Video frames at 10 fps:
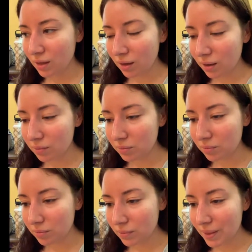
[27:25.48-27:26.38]

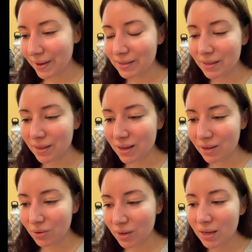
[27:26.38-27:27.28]
And that's the thing,
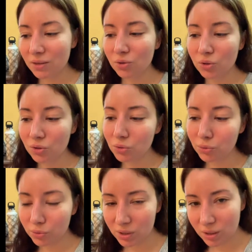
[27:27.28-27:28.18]
you can't
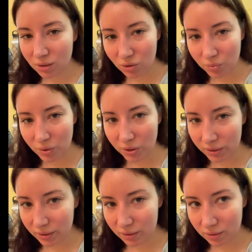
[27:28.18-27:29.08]
use your
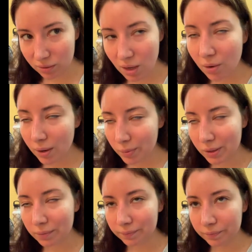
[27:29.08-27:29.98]
parent. I
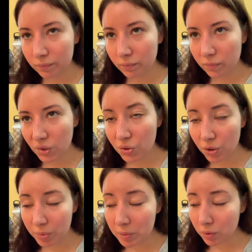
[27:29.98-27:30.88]
mean, there
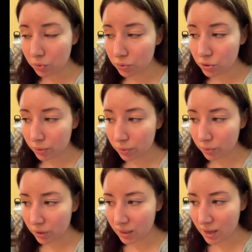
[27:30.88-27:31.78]
are people who do
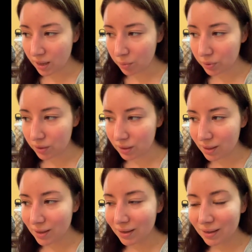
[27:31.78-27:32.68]
or can, but
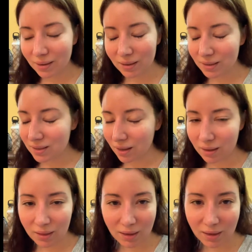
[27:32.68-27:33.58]
it's not
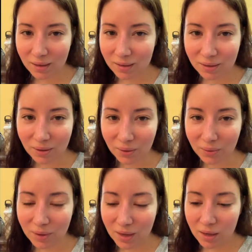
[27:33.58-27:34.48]
like that, you
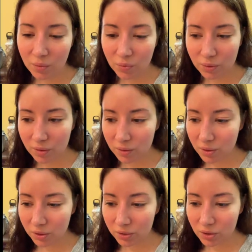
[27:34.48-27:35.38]
know.
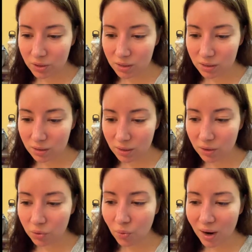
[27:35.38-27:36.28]
They're just, and
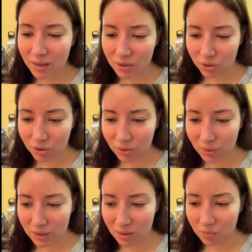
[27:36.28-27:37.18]
they're wiser too,
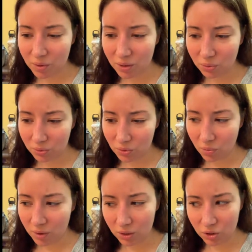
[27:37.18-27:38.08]
because they've been through so
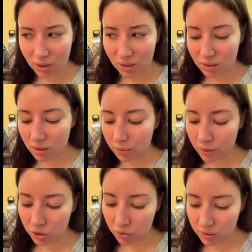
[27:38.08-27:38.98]
much. Like the stuff
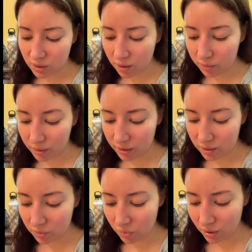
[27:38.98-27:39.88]
that she was telling me
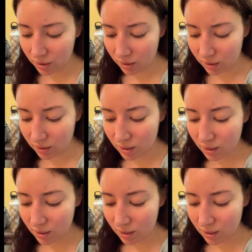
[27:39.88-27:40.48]
this morning,